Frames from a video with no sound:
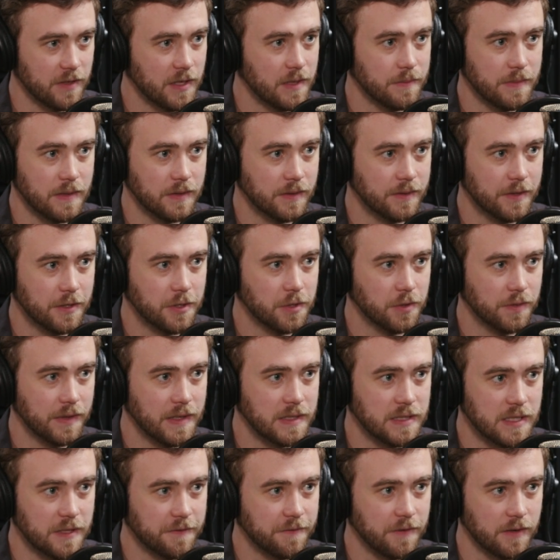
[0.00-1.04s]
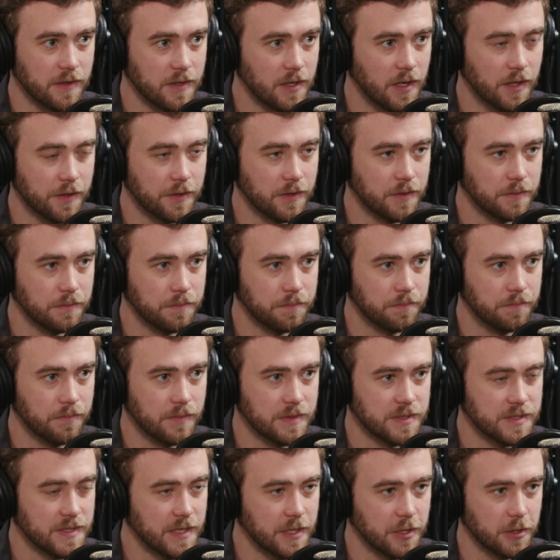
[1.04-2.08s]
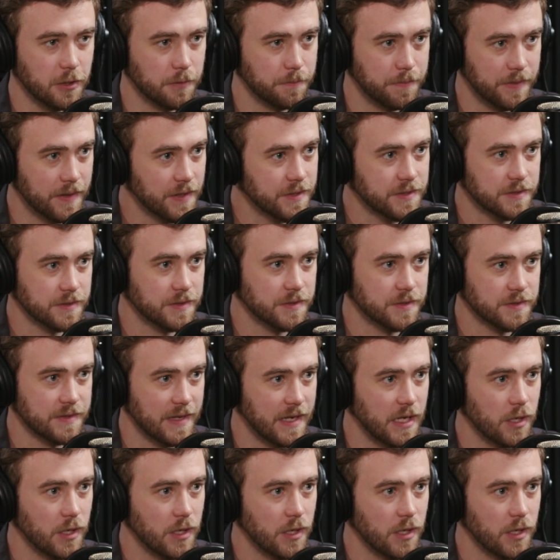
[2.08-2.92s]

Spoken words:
It could be literally different colored single pixels,